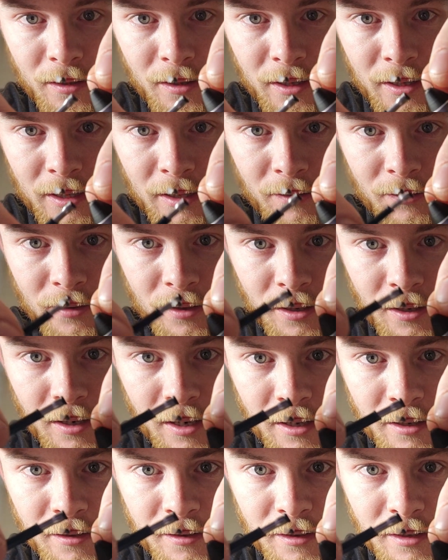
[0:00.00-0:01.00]
It gives it a
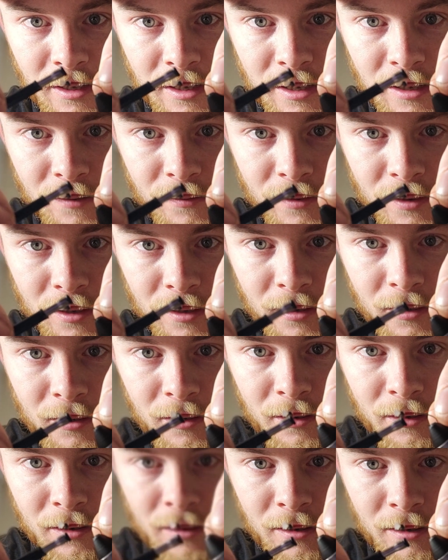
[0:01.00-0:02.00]
nice
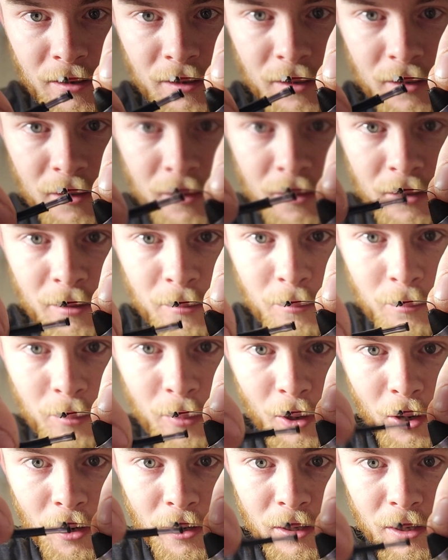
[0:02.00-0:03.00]
even
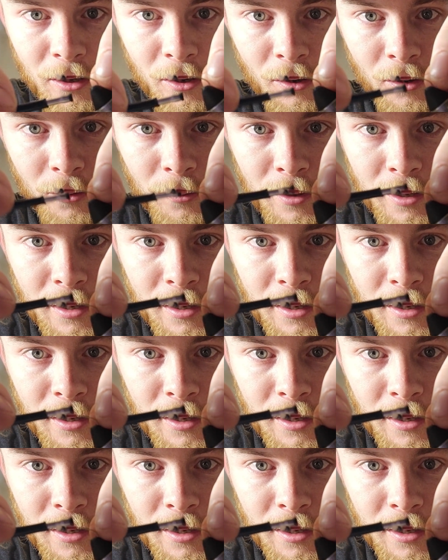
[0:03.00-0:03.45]
body all the way